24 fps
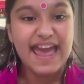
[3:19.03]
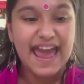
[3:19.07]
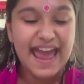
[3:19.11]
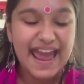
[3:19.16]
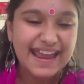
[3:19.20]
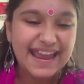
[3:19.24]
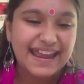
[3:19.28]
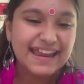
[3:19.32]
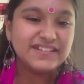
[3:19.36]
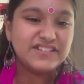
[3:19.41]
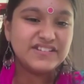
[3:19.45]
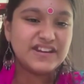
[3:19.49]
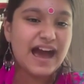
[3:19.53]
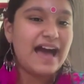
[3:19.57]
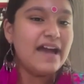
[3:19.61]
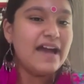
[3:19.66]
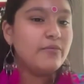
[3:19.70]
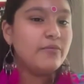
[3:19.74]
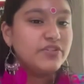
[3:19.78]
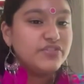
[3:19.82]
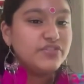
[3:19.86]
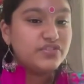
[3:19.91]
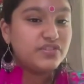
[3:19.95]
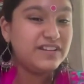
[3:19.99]
And I
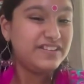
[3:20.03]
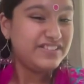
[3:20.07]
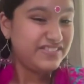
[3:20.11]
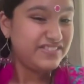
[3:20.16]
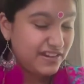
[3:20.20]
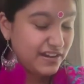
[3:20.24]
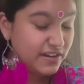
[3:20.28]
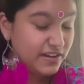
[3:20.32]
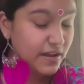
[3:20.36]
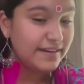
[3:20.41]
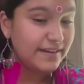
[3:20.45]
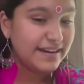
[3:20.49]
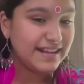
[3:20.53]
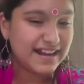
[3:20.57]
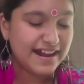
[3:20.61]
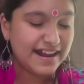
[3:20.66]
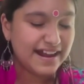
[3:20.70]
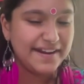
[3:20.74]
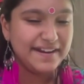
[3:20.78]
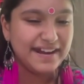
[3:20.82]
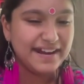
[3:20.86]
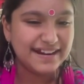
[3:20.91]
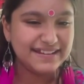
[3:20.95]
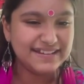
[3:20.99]
was learning
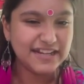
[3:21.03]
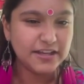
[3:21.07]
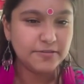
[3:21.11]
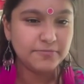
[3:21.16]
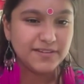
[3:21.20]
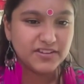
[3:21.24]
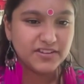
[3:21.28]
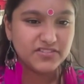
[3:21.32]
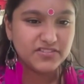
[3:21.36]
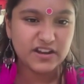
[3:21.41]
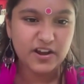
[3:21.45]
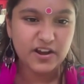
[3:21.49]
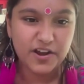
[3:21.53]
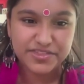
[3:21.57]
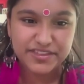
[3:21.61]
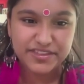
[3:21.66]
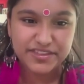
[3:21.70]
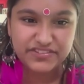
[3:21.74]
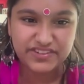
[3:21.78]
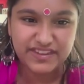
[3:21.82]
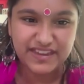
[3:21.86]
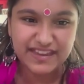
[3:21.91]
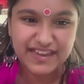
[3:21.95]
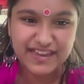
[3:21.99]
Carnatic music on the
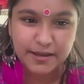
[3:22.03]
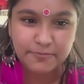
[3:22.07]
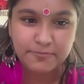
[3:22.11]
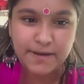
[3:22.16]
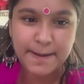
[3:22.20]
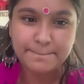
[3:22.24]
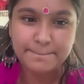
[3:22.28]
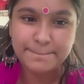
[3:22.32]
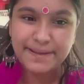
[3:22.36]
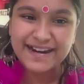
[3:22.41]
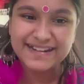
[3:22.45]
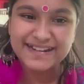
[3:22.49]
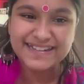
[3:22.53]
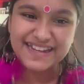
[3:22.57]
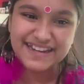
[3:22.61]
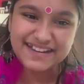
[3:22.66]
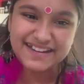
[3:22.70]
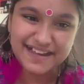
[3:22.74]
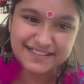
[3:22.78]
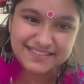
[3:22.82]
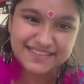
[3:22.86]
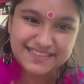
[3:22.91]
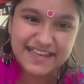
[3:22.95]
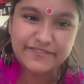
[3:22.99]
singing. My party and
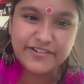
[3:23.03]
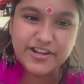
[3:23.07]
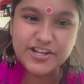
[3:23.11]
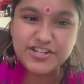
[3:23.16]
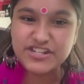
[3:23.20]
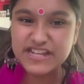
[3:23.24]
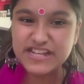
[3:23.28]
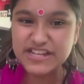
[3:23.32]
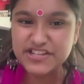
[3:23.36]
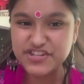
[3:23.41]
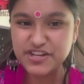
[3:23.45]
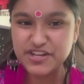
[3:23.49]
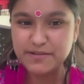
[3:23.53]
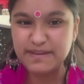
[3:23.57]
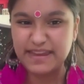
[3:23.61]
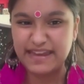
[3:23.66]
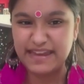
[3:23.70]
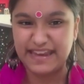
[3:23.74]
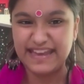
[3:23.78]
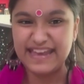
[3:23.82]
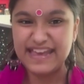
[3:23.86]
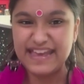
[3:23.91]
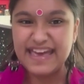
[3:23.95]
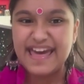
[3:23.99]
ate were teaching
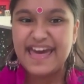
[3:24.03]
me.